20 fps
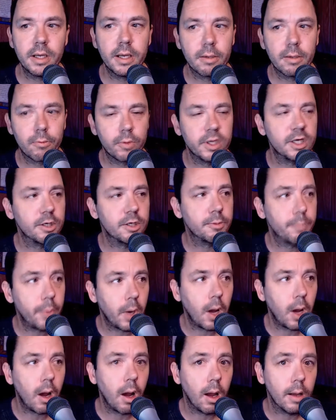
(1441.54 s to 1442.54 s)
in
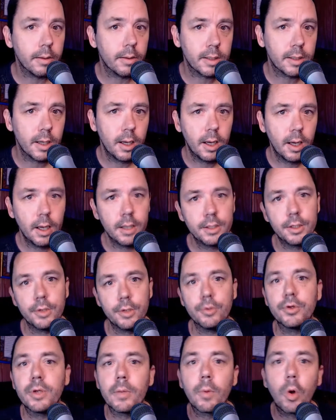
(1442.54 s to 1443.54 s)
response to
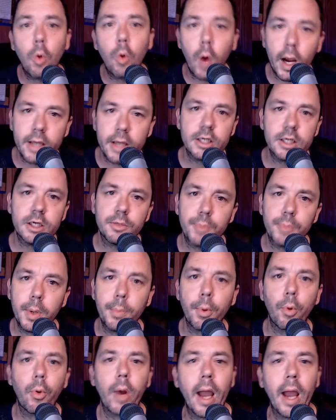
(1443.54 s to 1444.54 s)
some questions
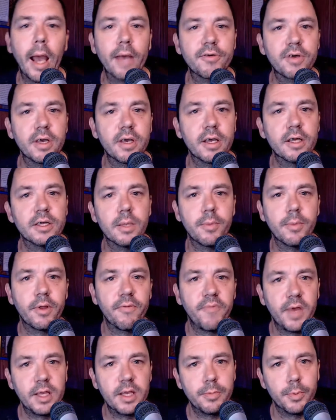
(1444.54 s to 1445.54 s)
people were asking in some of
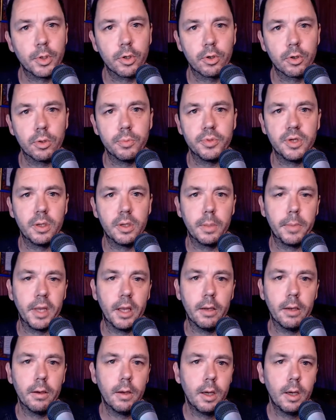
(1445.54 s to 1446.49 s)
the Facebook groups that I'm in.